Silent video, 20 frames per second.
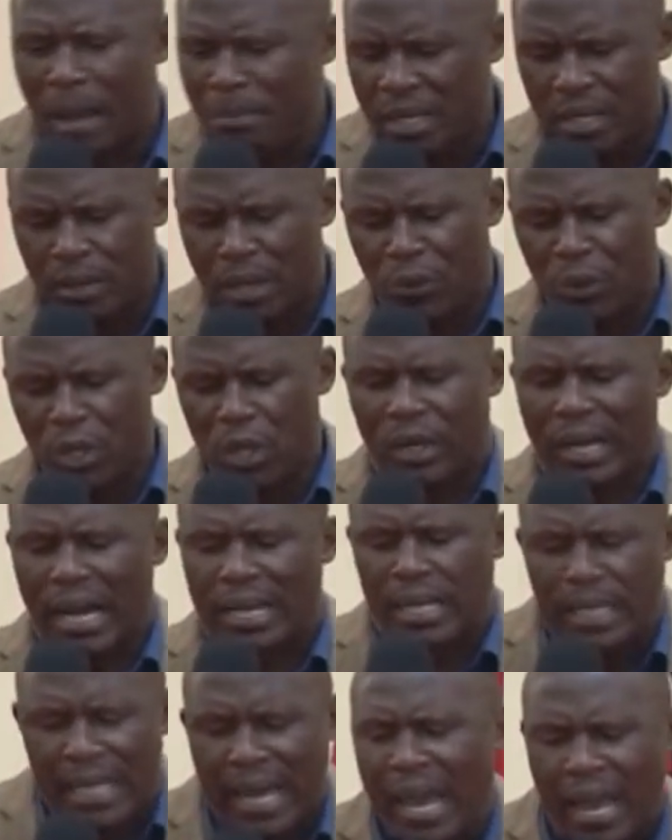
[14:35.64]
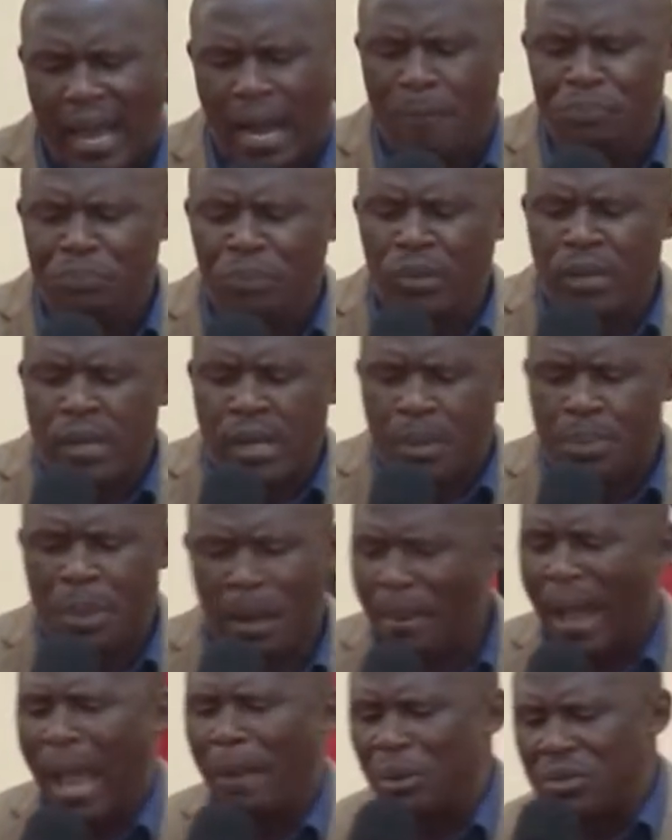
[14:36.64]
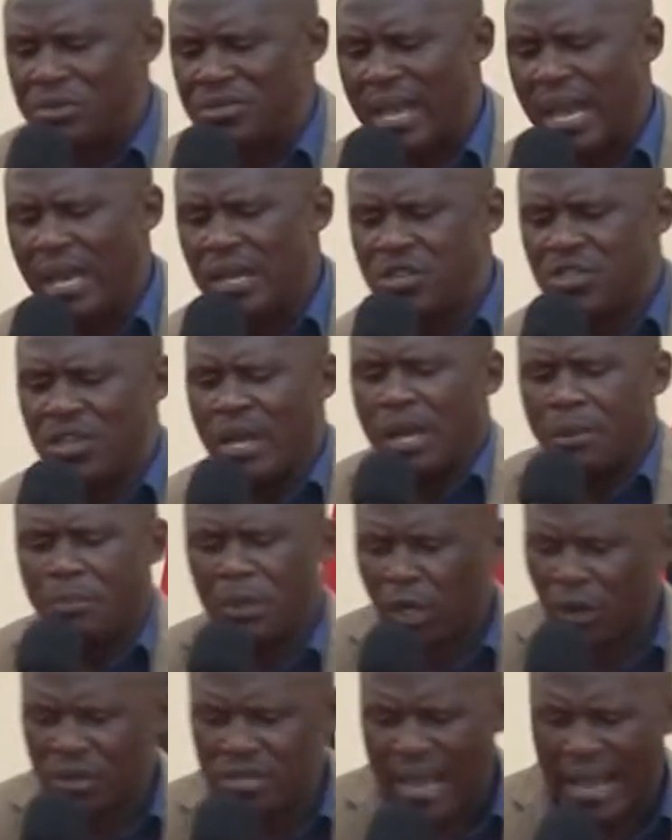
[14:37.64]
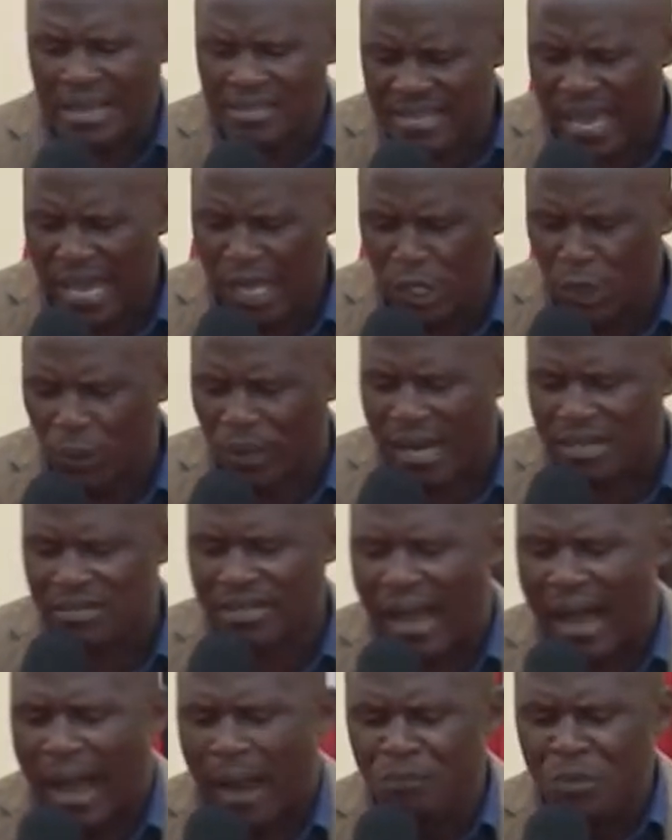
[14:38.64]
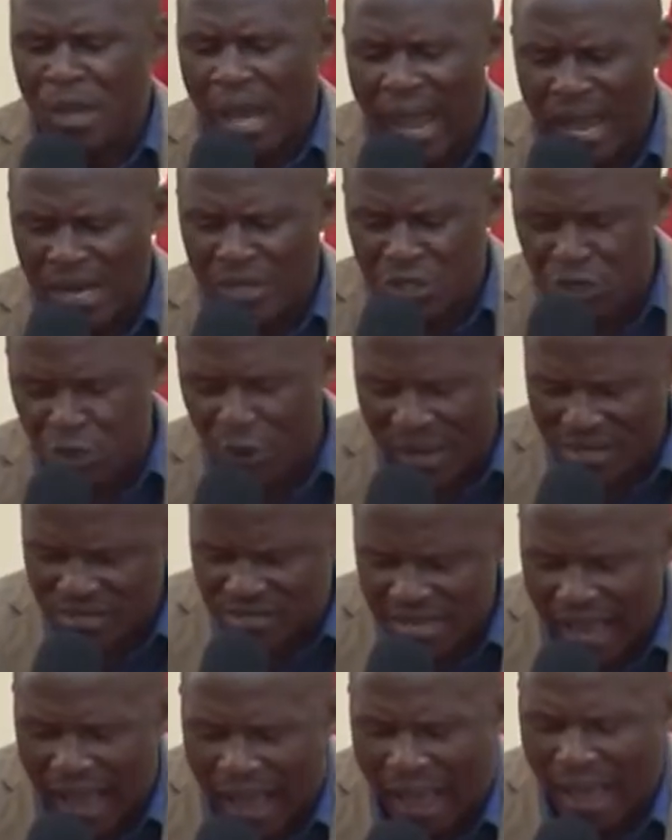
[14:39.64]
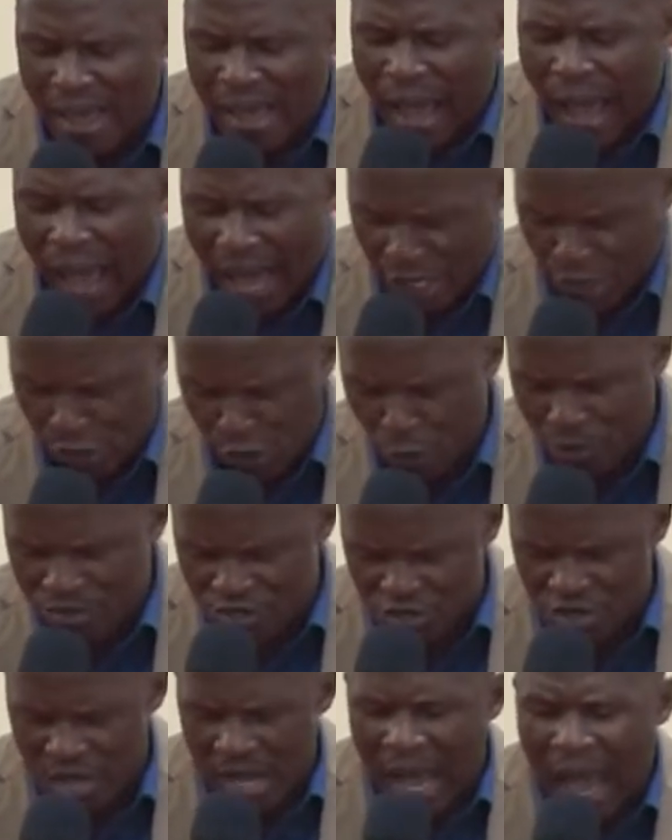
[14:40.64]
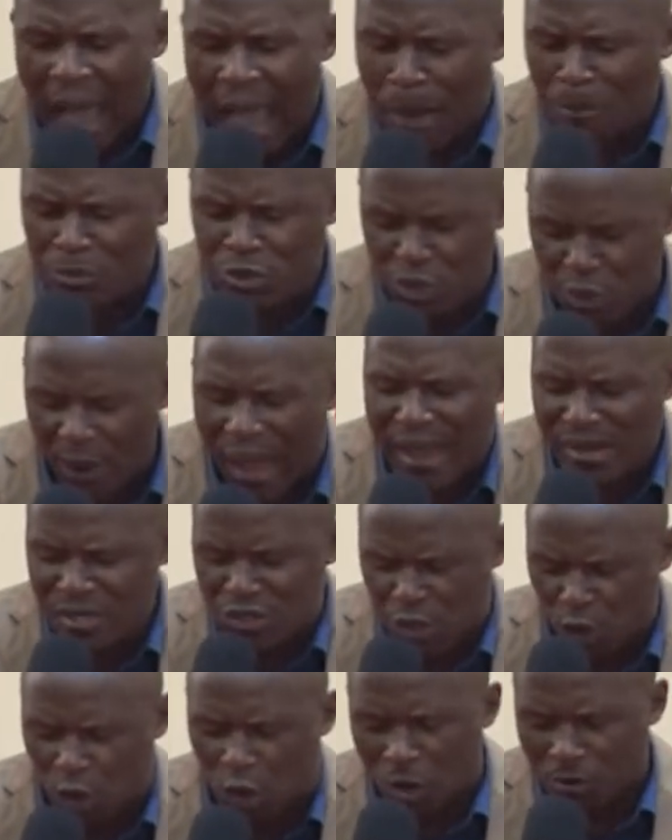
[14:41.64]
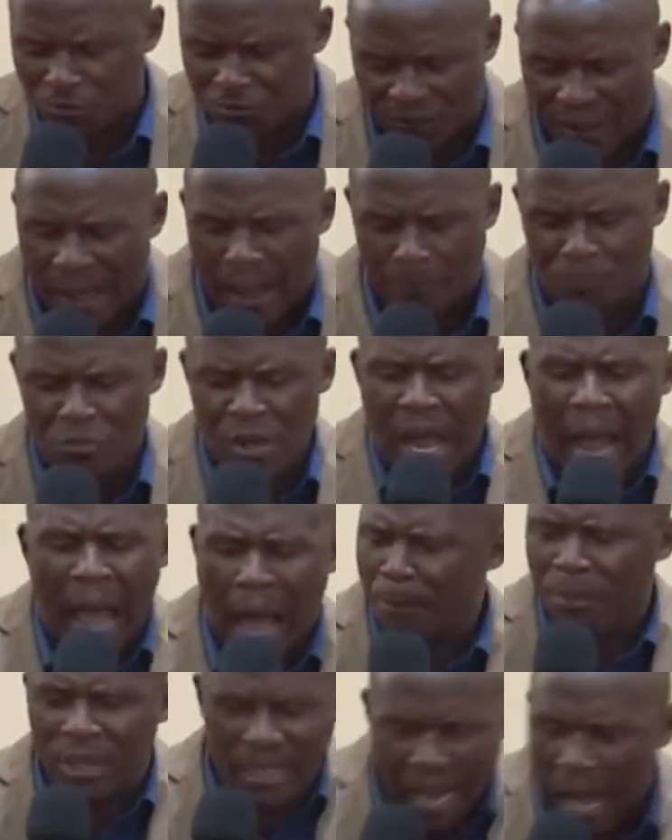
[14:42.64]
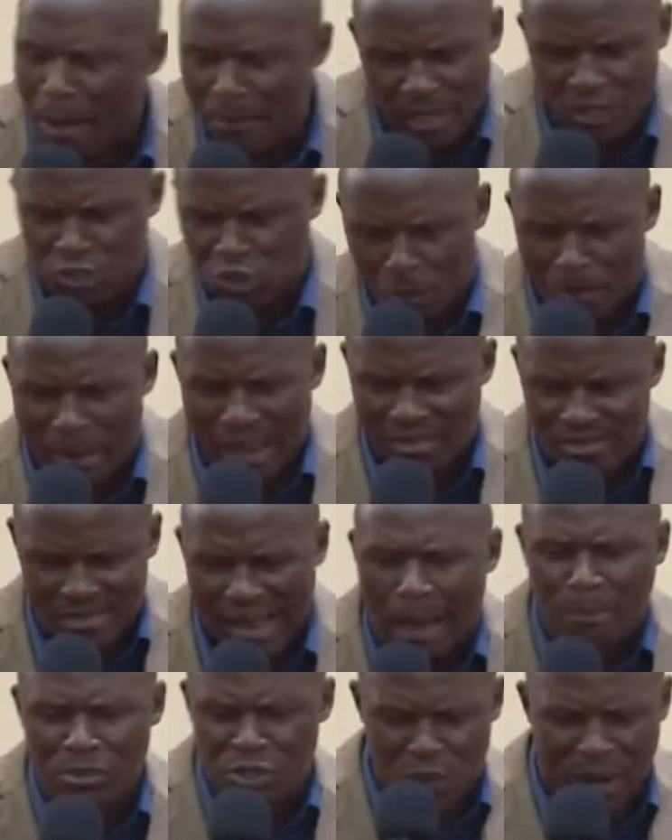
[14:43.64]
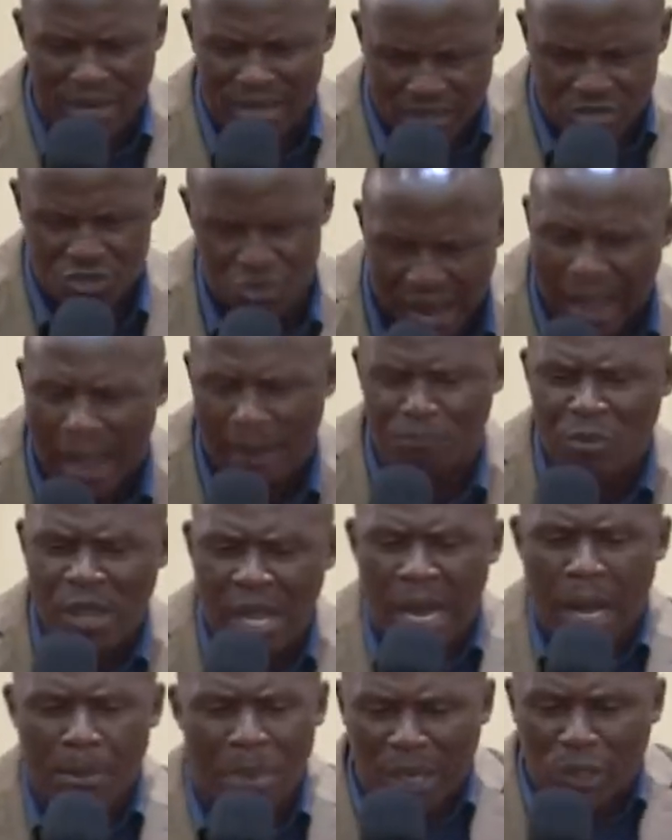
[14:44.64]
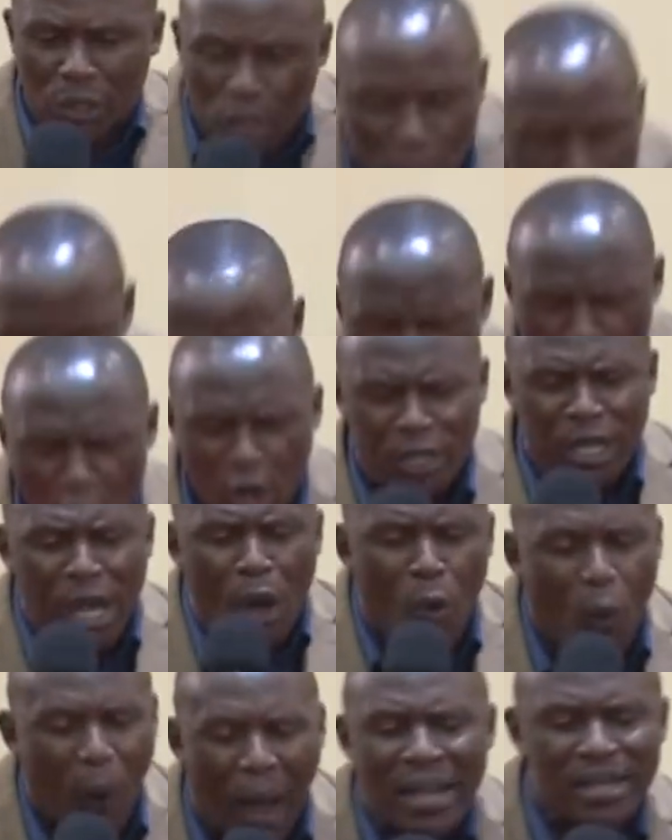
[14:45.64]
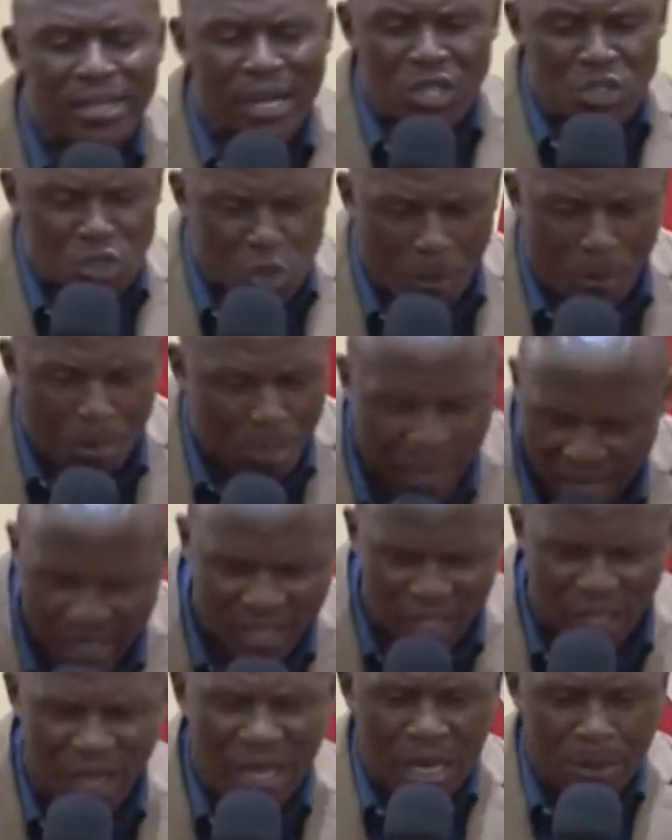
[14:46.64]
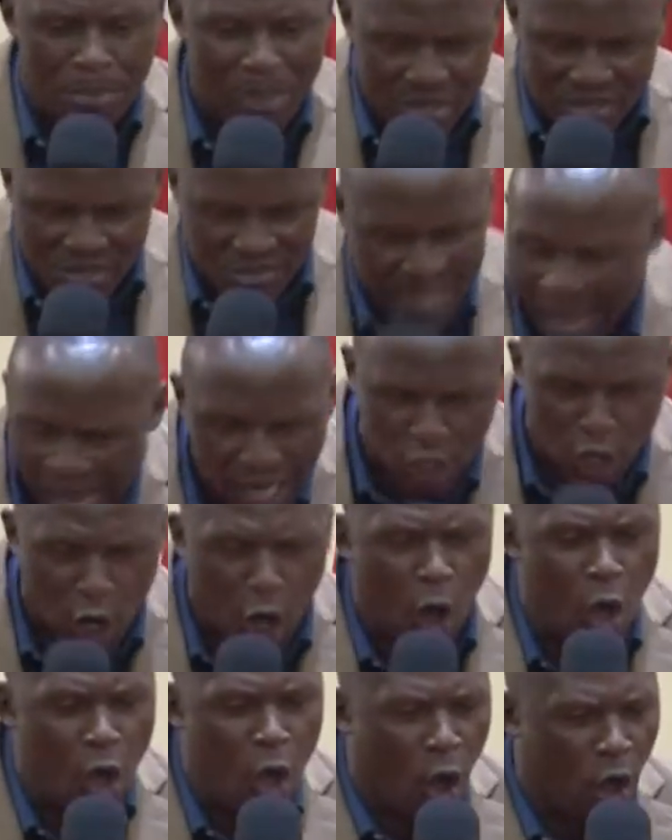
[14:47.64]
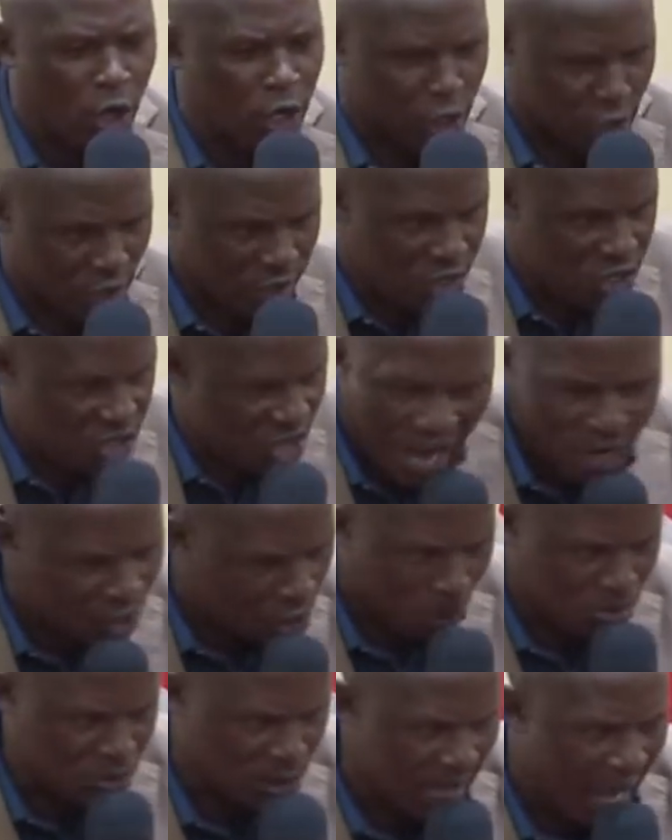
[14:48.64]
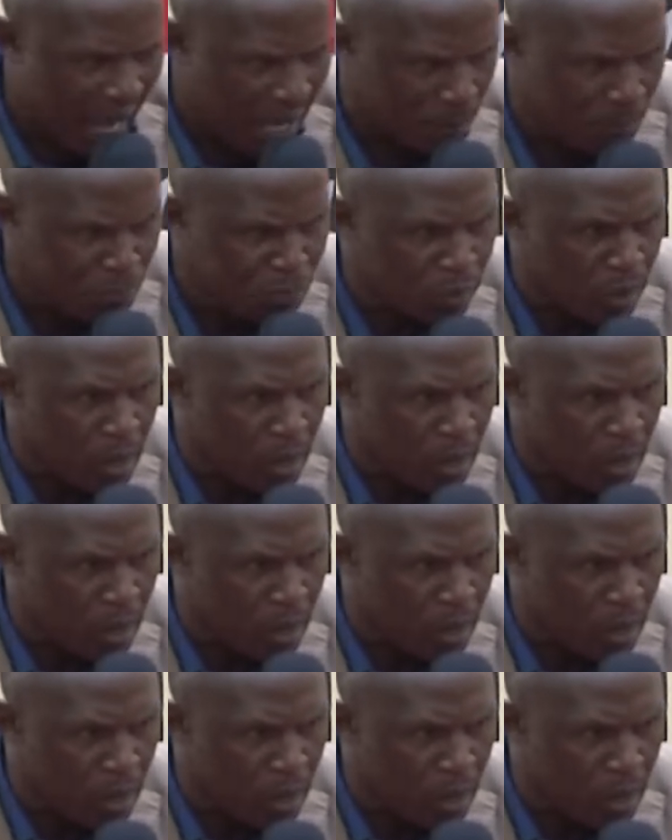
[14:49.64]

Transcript: I mean, we look at Leah. The Bible says, because as I look at her and trace her, her roots, I'm trying to confirm, I'm coming to my terms to understand that God wanted to break the circle in Jacob's life.